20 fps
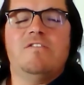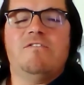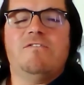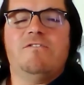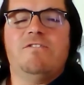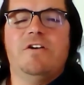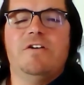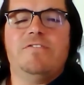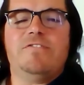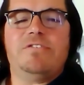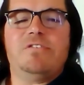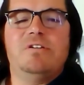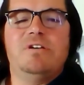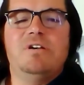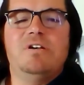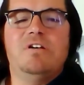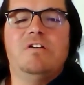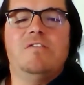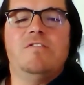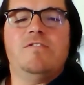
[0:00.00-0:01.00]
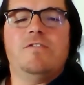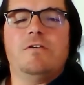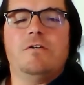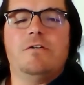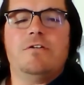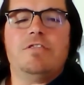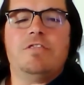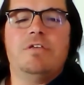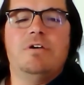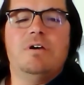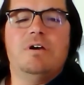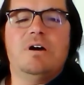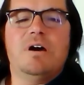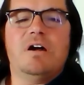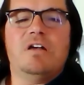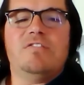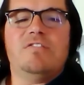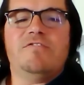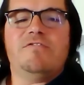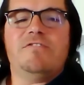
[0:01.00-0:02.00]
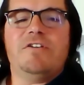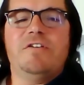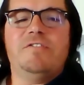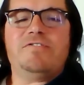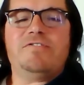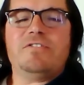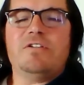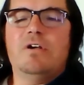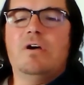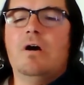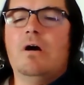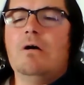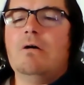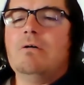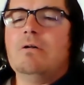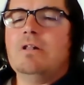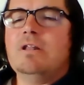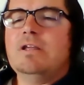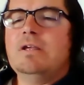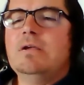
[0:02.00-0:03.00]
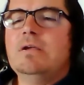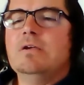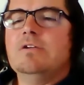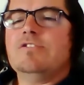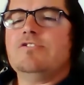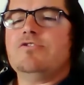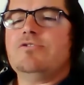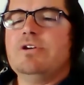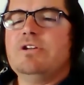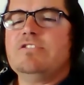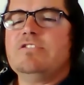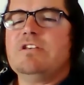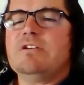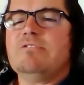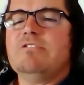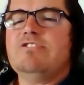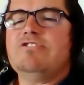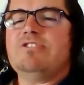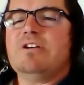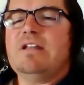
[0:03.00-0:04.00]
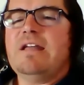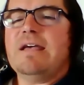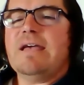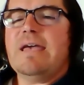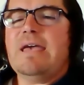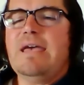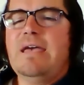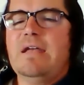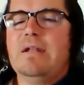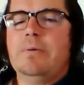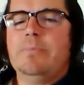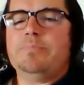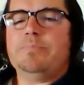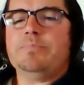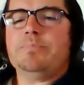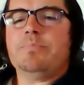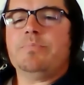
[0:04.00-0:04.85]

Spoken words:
5th, 4th, and 5th, only treat sequentially again.